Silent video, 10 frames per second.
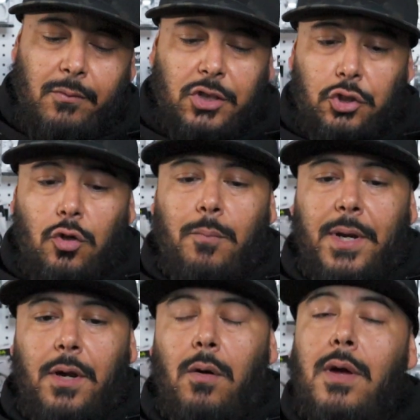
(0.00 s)
one, the Strobe
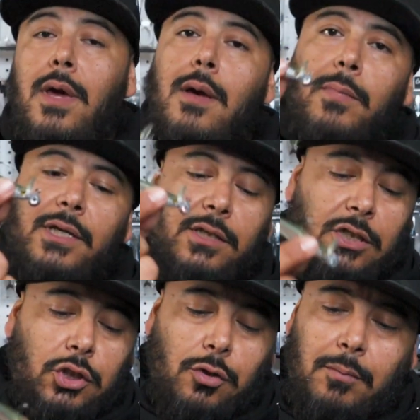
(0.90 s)
Minnow, but this is a
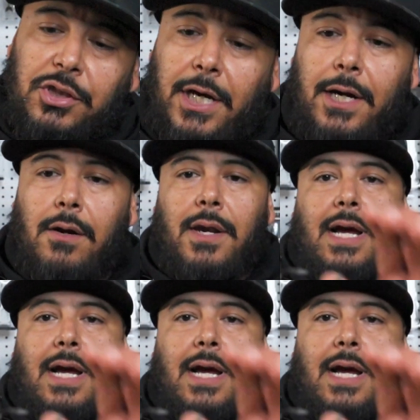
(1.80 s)
Strobe Shaker, and it